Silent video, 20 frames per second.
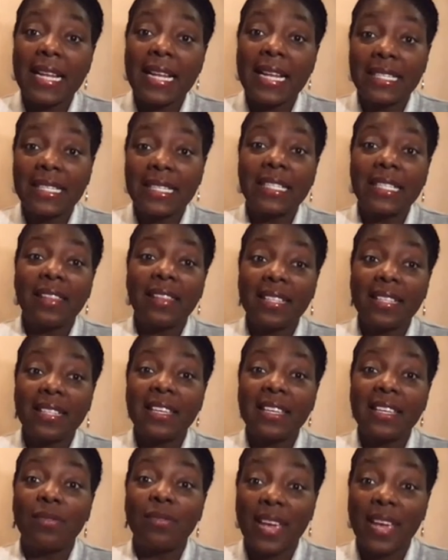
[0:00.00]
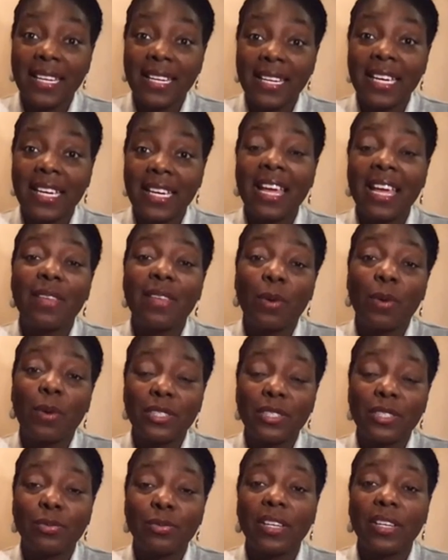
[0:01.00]
entity that's invading, and they
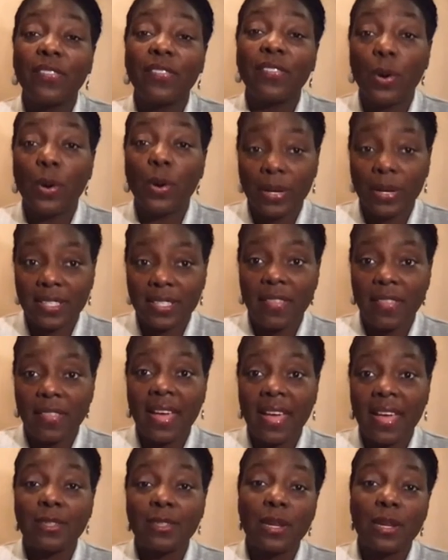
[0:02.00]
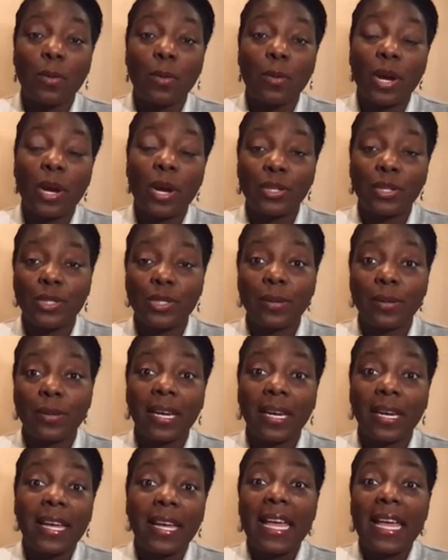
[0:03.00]
want to really focus on that. So they don't want you
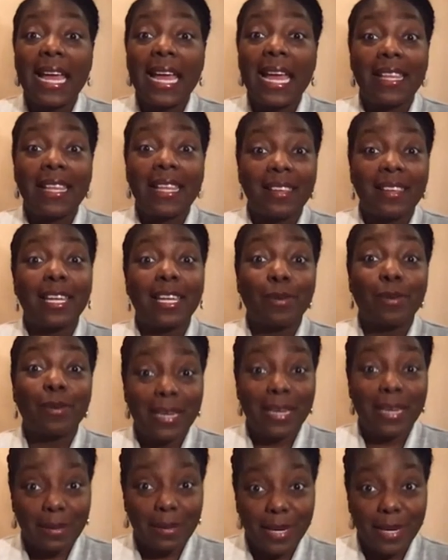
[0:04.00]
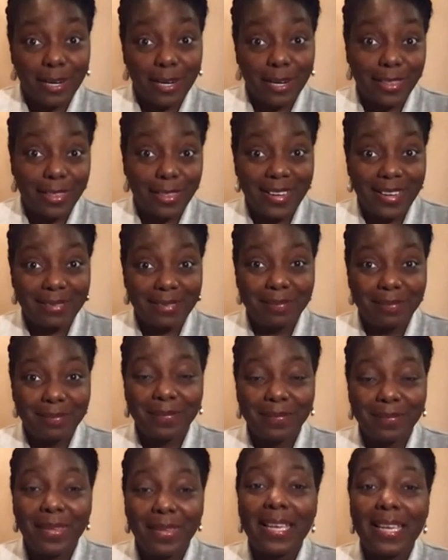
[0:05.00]
doing anything like running a marathon.
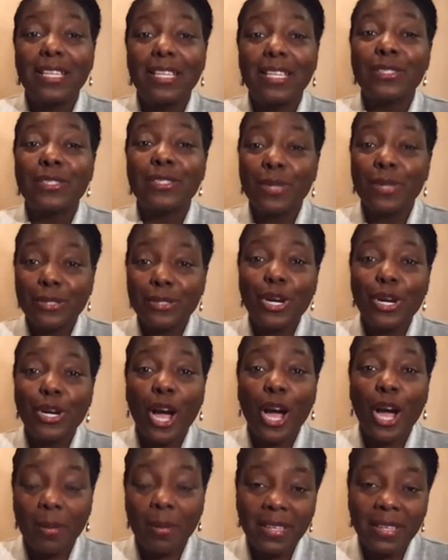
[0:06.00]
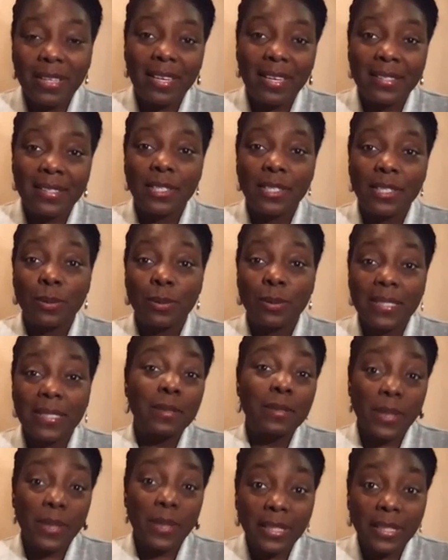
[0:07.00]
So these are common things that you'll
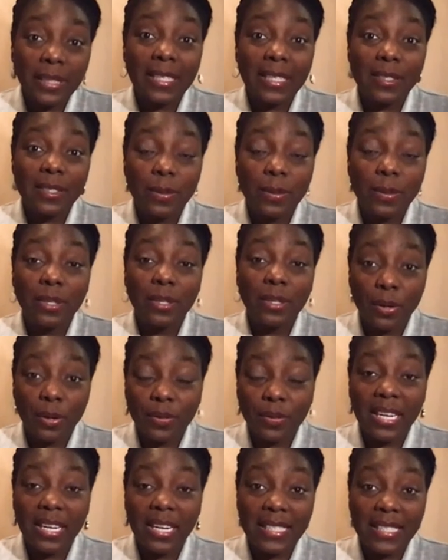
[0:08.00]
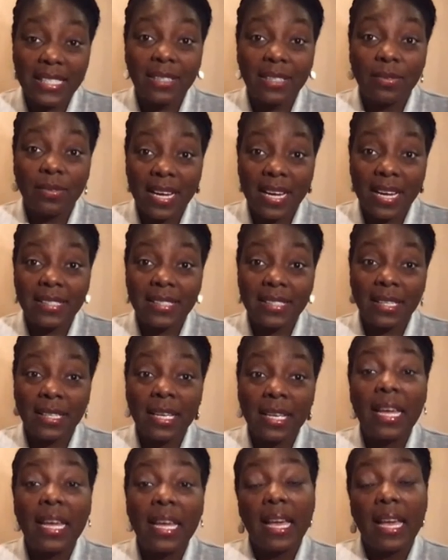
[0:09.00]
experience with the COVID-19
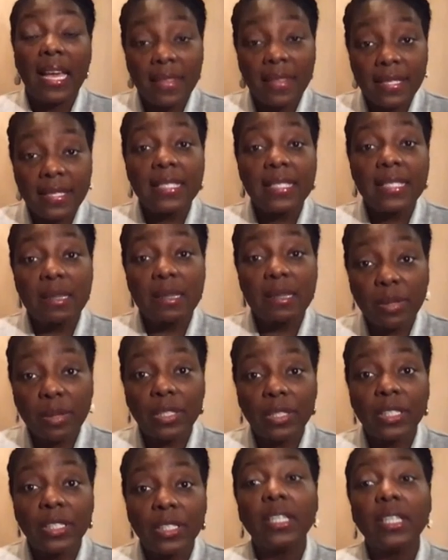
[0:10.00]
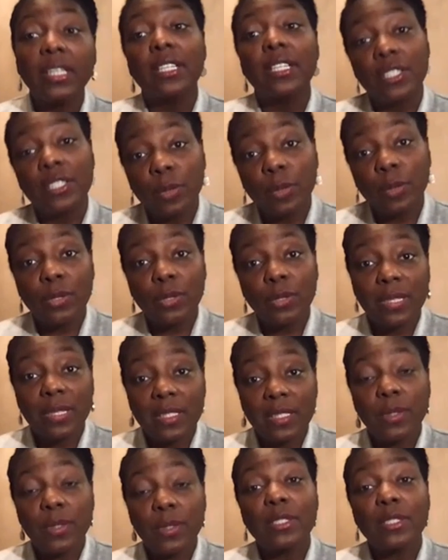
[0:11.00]
vaccine, and this is similar to what you would
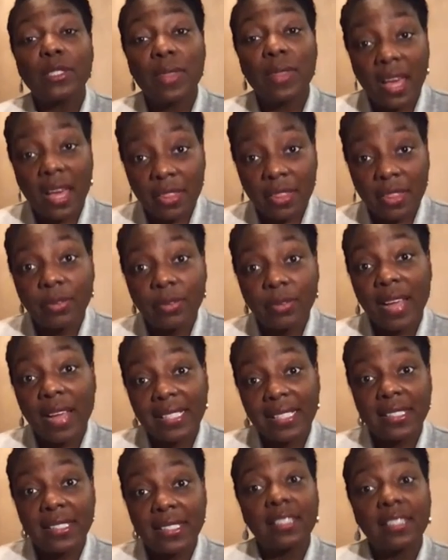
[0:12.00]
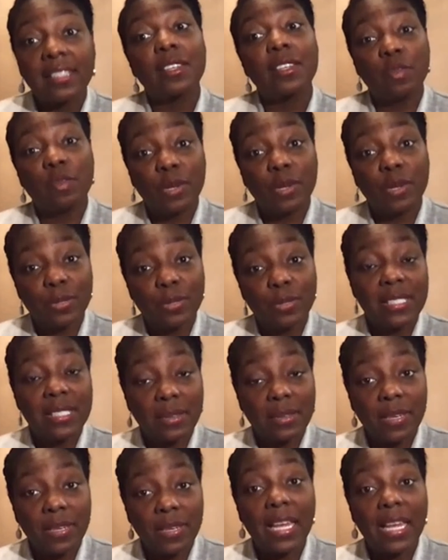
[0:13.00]
experience with other vaccines that you've been
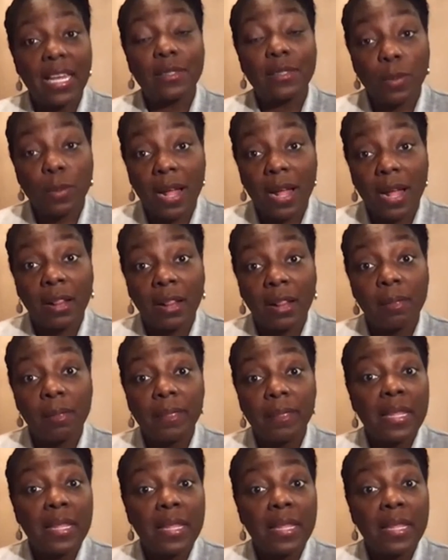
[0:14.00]
receiving as well.